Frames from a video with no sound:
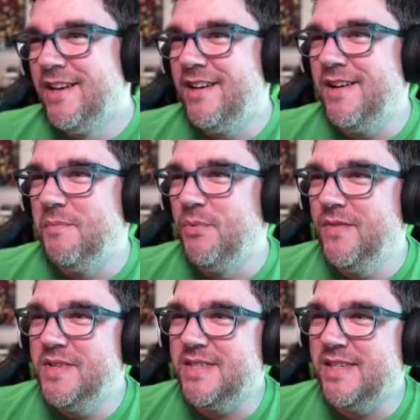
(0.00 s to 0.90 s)
Uh,
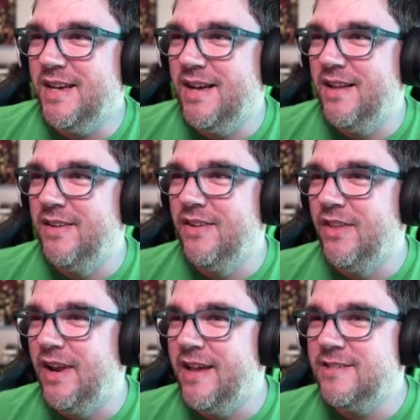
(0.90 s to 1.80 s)
previously on the
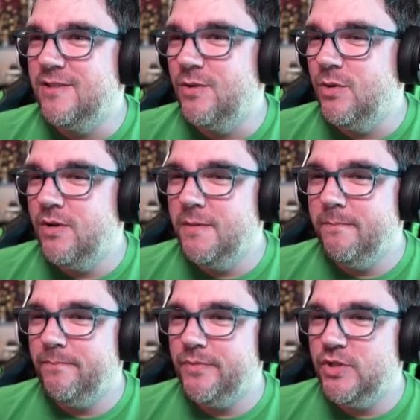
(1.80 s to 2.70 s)
last door,
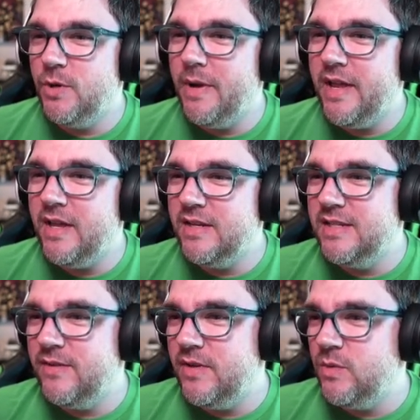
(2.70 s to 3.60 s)
Jeremiah
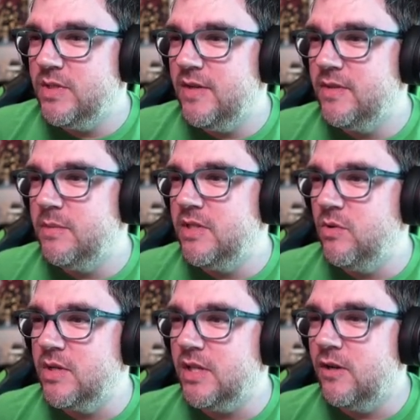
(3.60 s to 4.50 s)
Devitt receives a
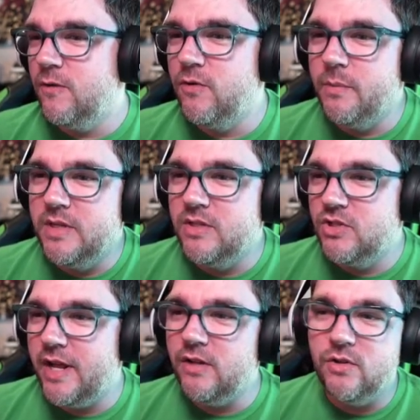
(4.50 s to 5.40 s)
mysterious letter from his
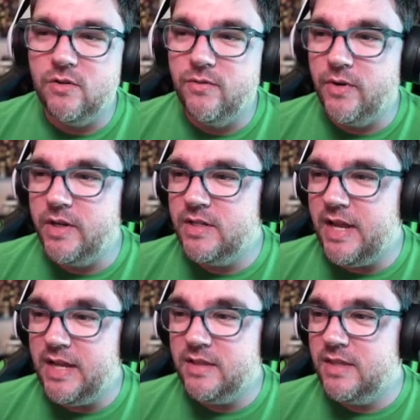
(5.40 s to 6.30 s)
childhood friend
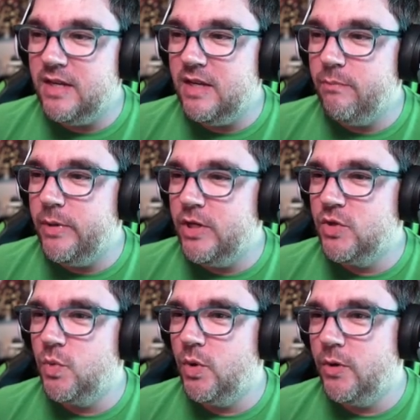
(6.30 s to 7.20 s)
Anthony
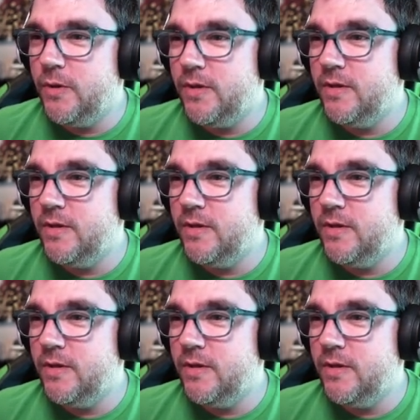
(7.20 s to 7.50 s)
Beechworth.